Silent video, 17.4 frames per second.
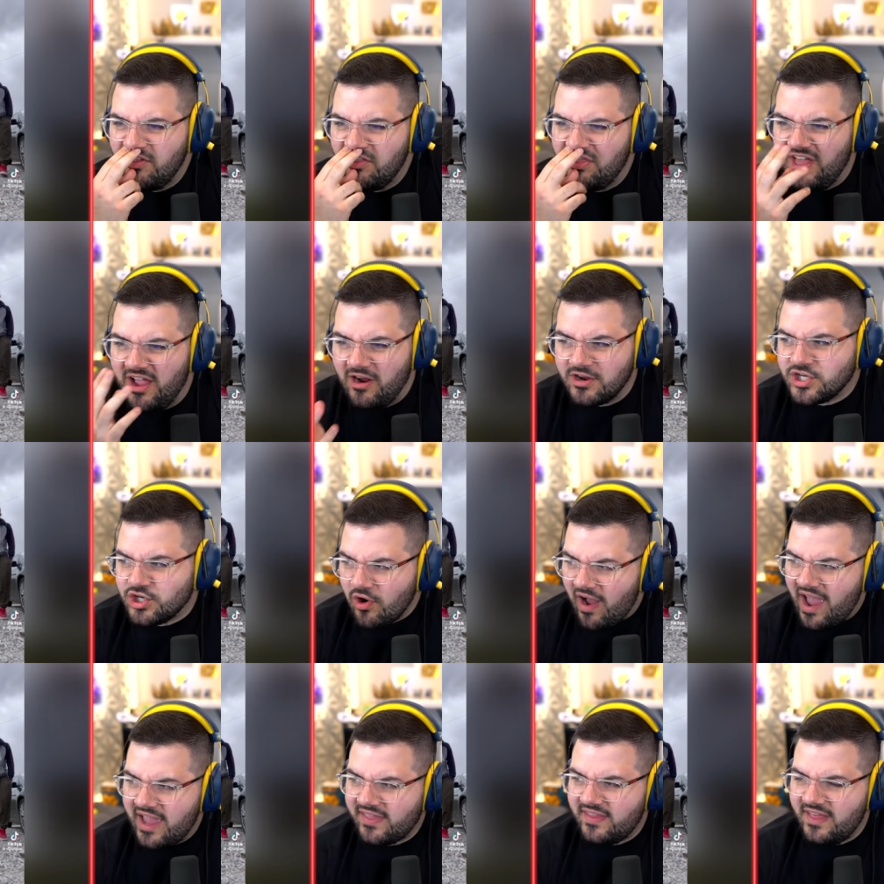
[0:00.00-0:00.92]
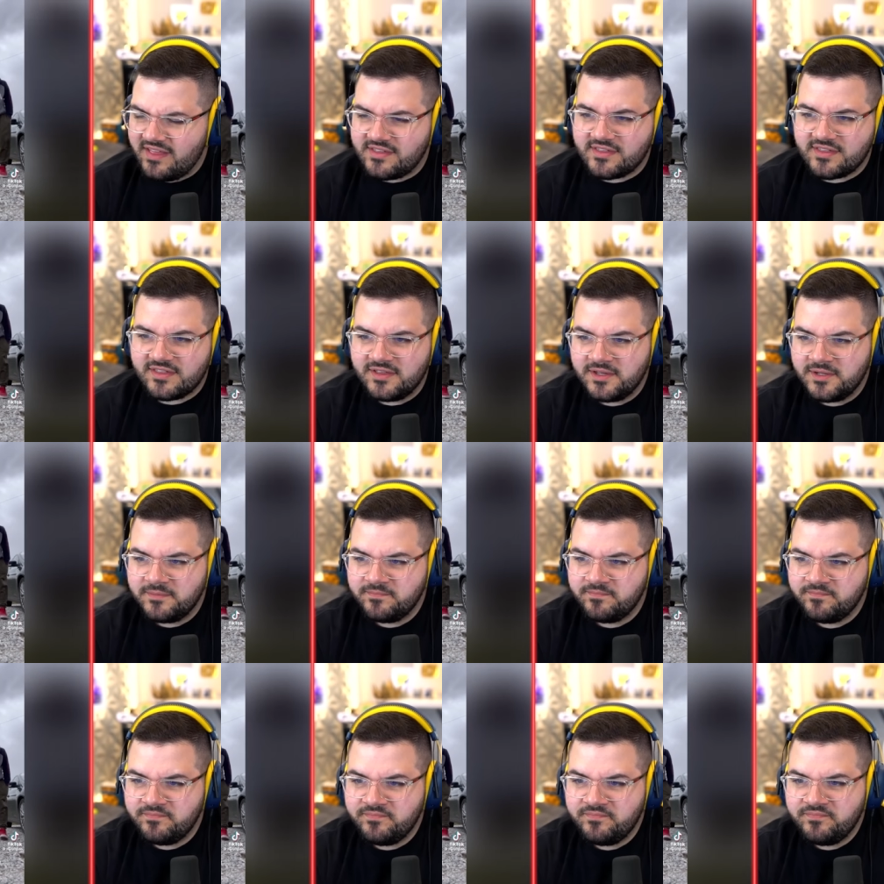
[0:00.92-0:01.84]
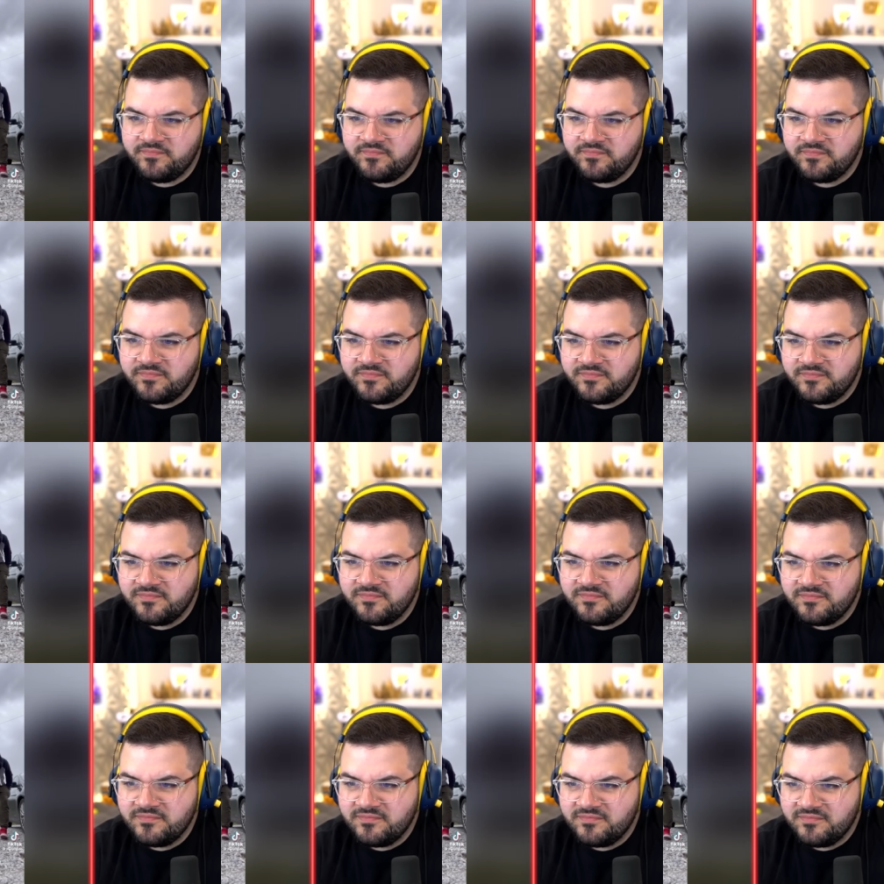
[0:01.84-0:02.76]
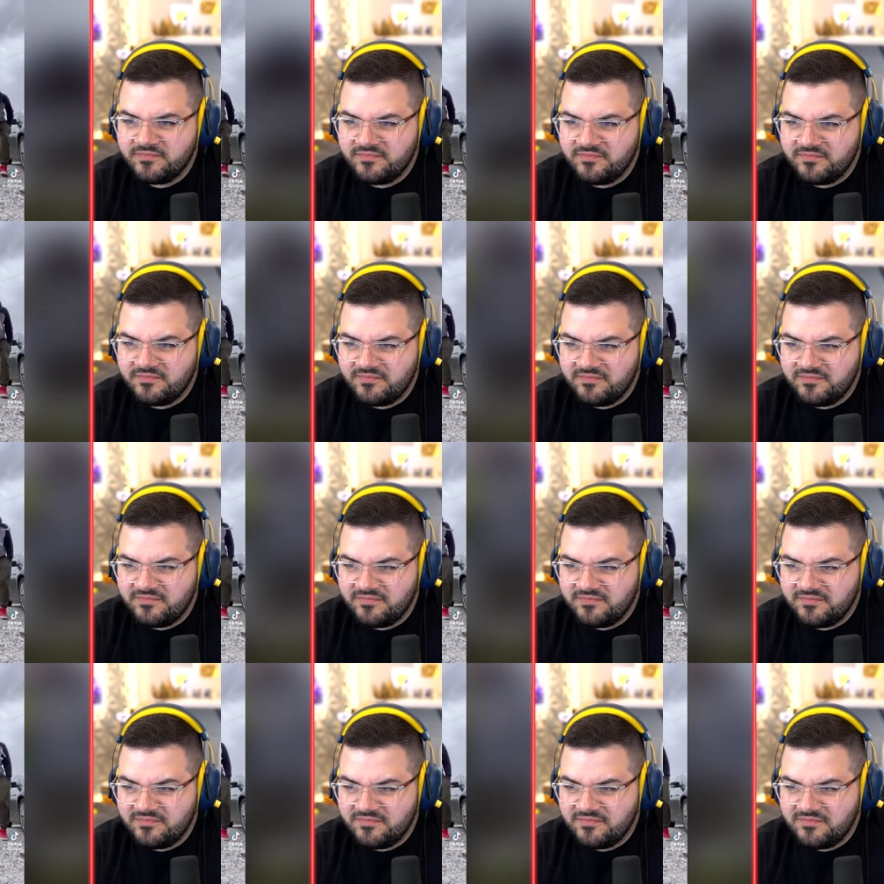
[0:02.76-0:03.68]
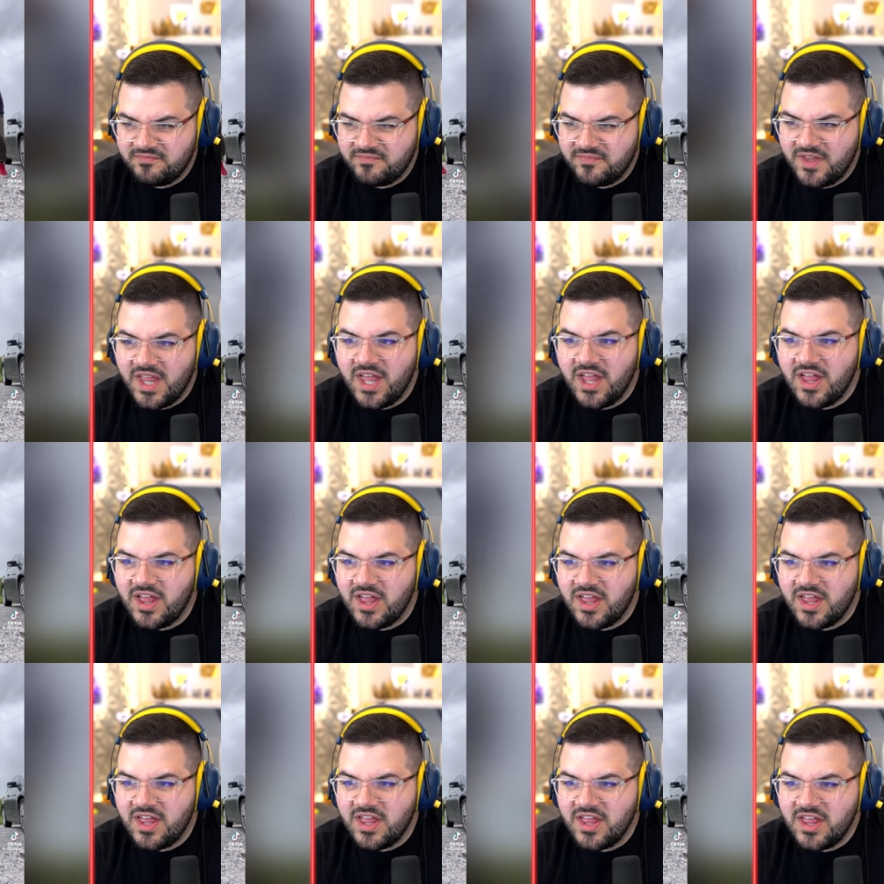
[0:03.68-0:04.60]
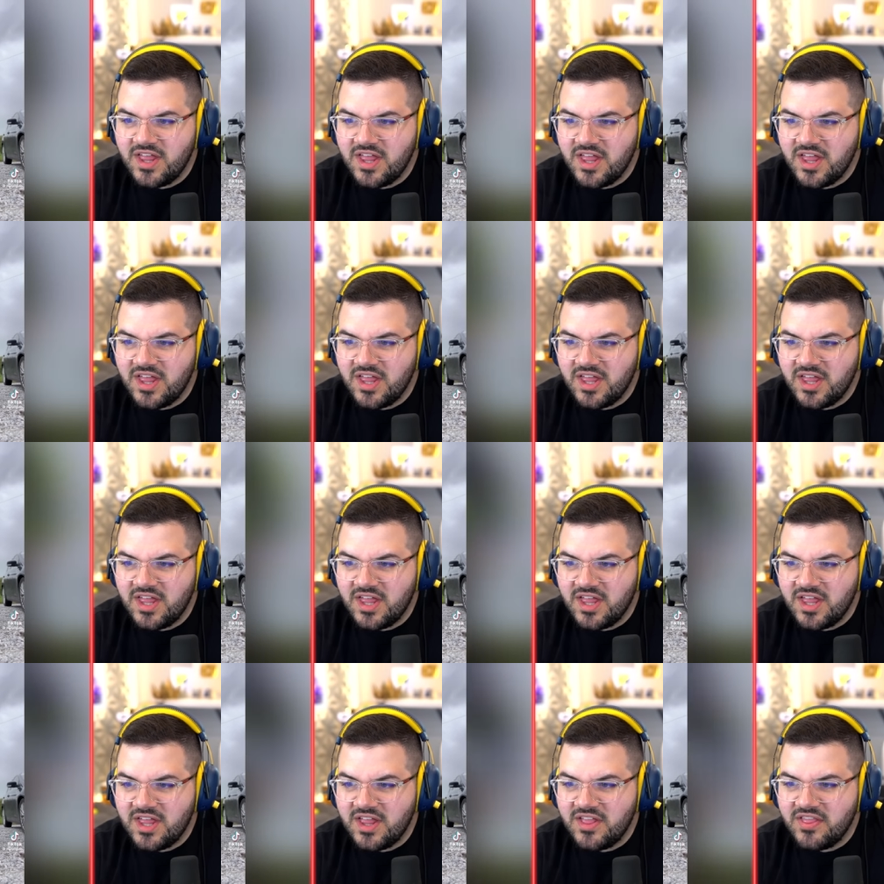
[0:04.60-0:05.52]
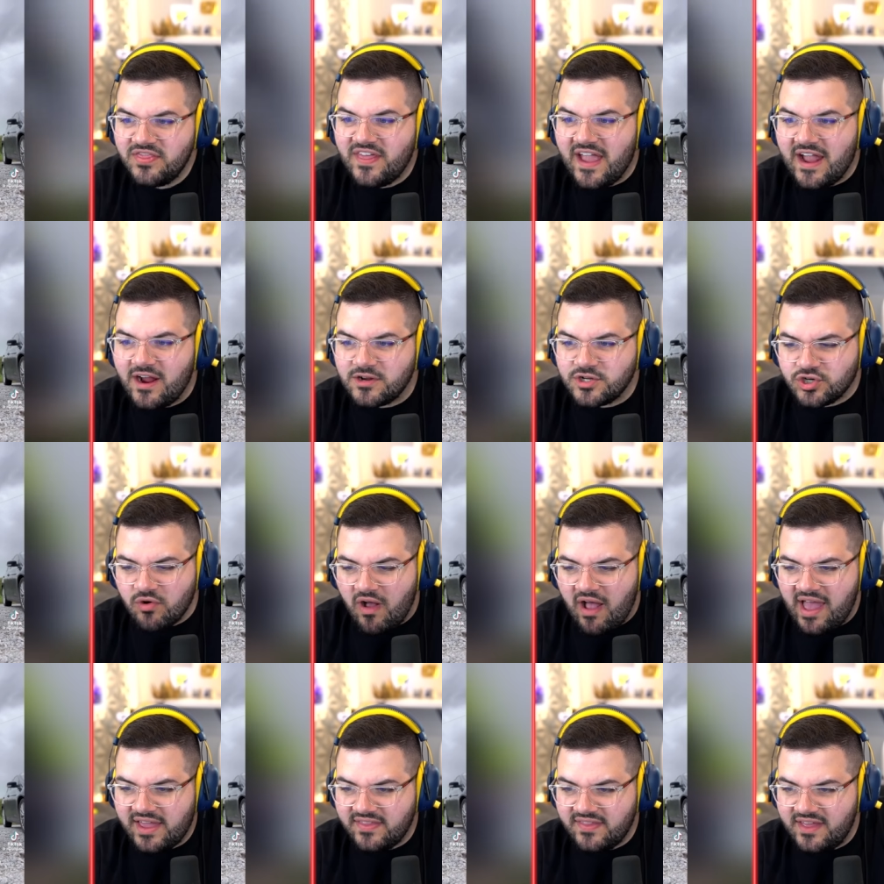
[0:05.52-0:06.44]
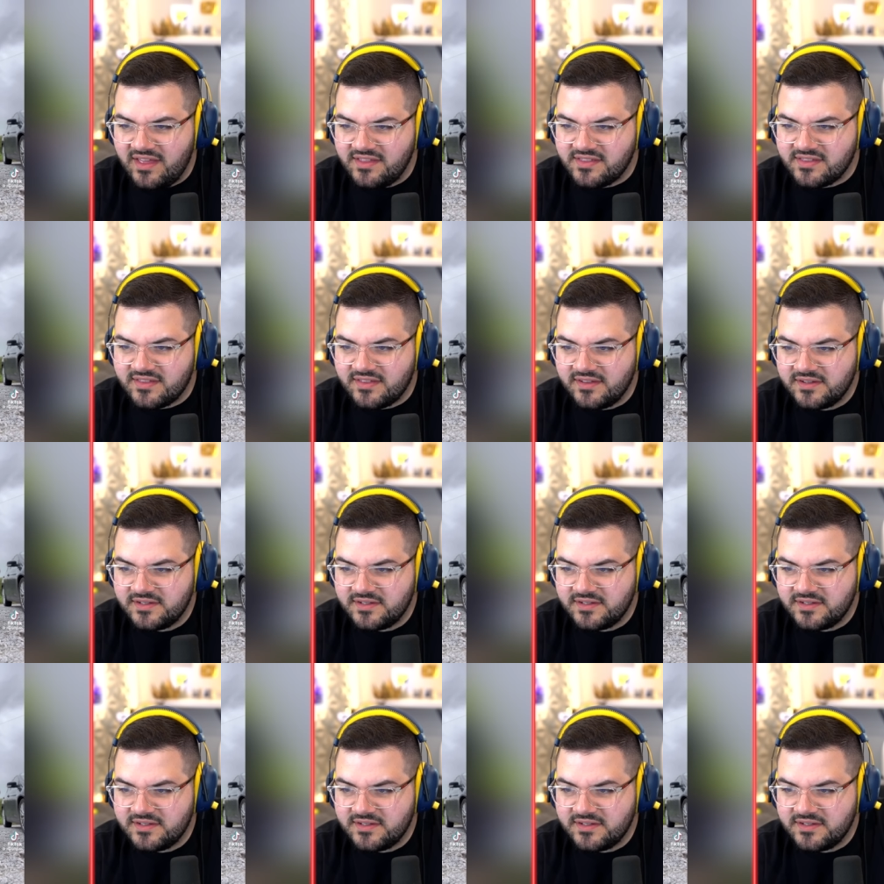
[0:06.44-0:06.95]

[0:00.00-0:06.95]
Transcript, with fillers: They're trying this. this one, like, this is the best. No, you bend down, squat. squat They're trying this.